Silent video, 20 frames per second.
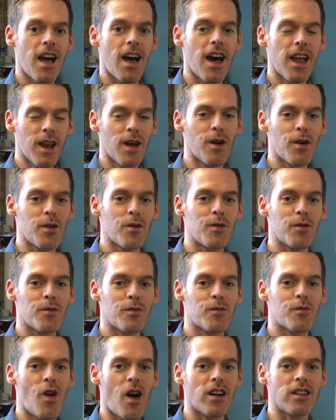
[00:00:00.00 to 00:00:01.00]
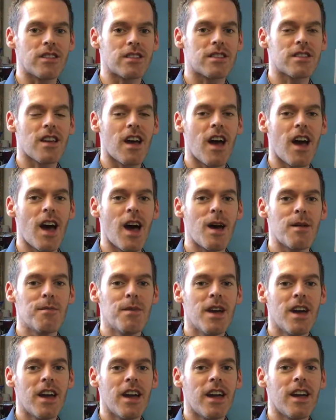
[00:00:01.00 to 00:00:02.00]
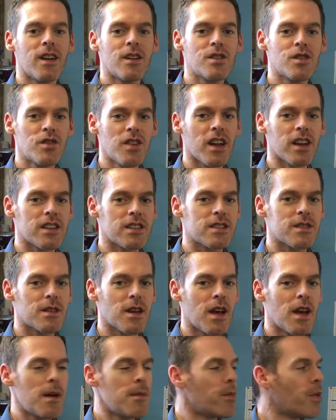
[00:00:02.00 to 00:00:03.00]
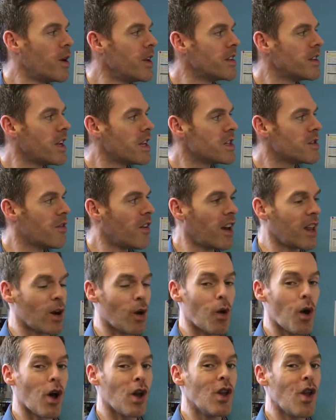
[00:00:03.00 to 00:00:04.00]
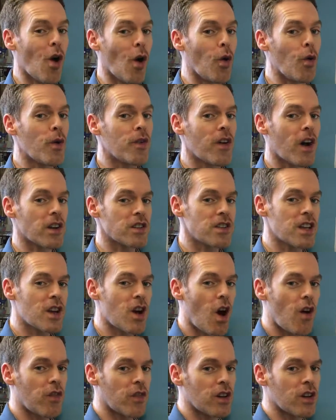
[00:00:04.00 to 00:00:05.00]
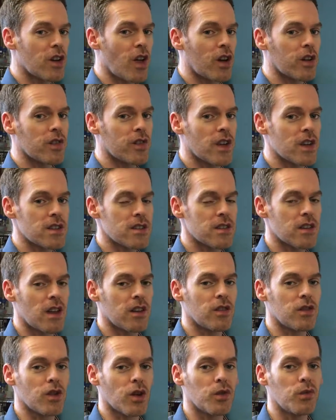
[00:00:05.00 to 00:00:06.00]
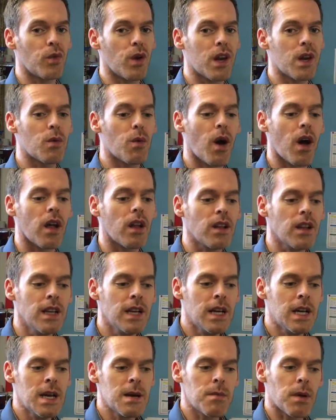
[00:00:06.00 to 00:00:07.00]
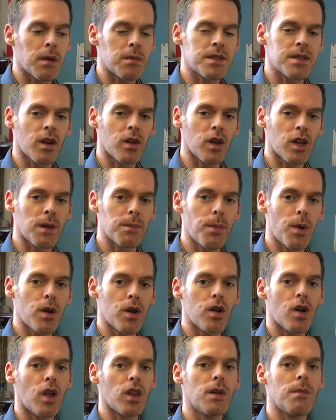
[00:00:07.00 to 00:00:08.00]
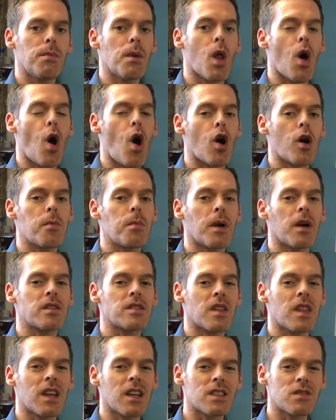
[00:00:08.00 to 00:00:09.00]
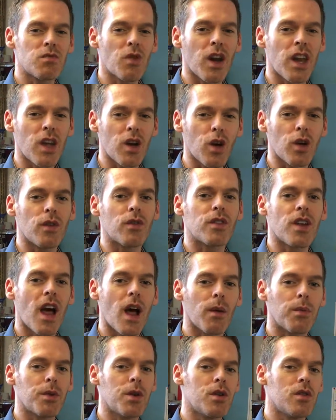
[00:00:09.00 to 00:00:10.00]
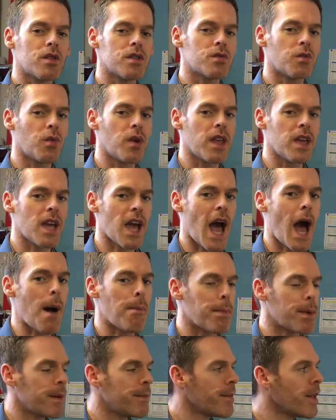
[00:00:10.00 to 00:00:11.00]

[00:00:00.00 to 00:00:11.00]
Hello, right, here's your next pre-teach video, although we've actually covered a lot of this and you're doing really well, but I'm still going to put it on the blog because I think it's really good to help you just recap.